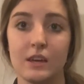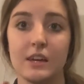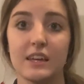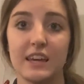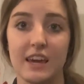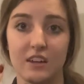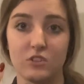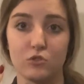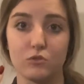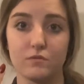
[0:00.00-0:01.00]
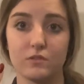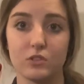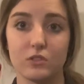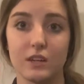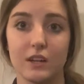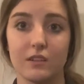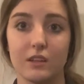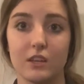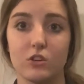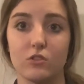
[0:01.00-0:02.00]
Candle. So it's kind of
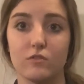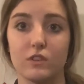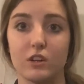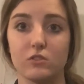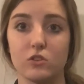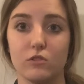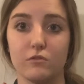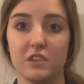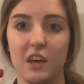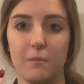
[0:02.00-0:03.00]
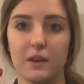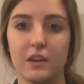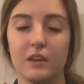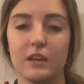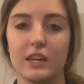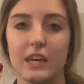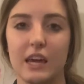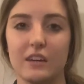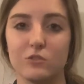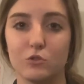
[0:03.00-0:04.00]
like your fingers are the flame.
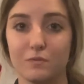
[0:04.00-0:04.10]
Candle.